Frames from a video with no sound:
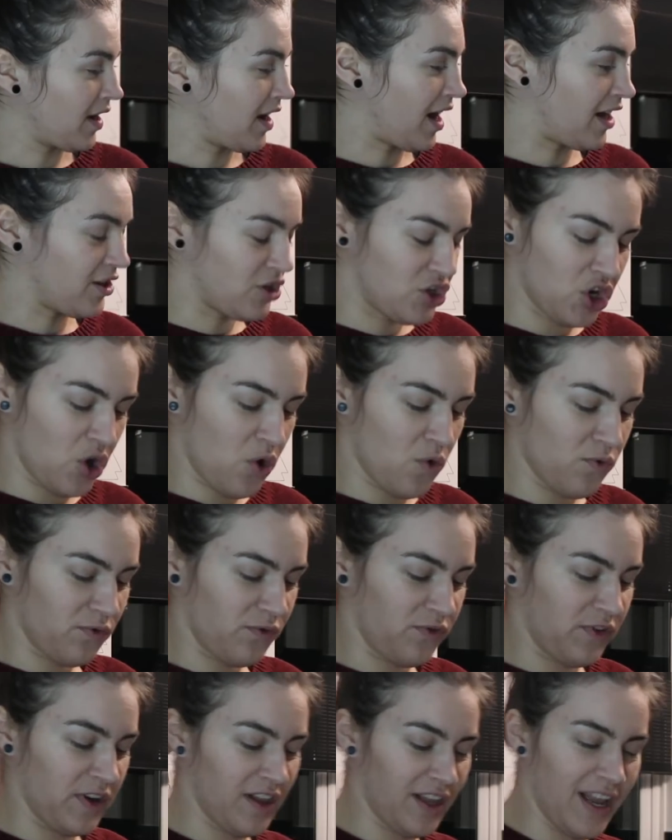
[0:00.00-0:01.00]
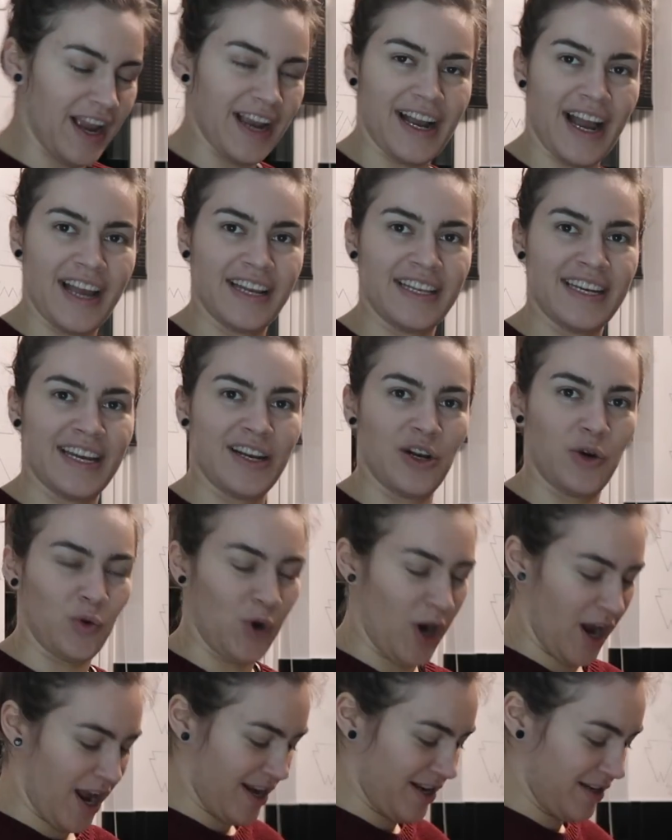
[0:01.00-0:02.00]
I don't feel like I did it
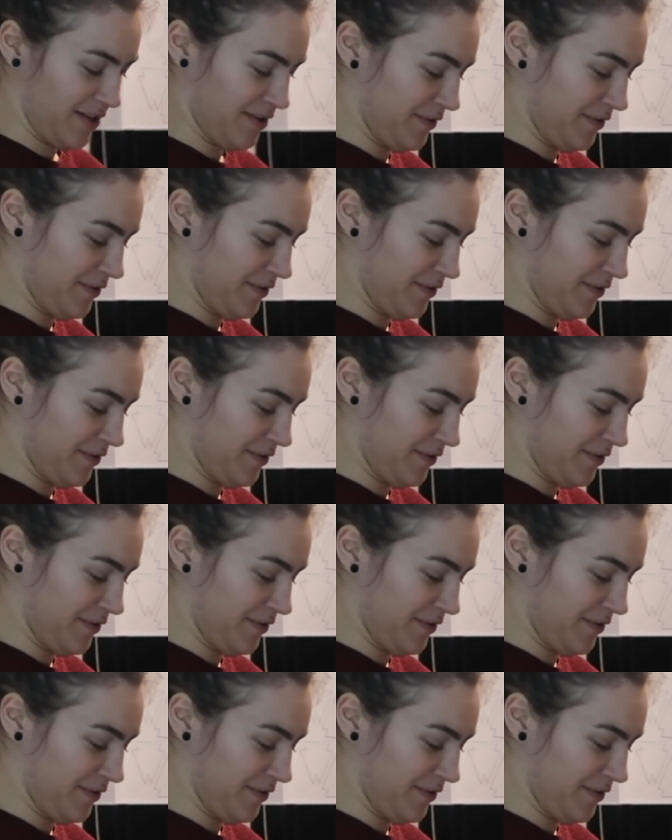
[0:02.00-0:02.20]
right.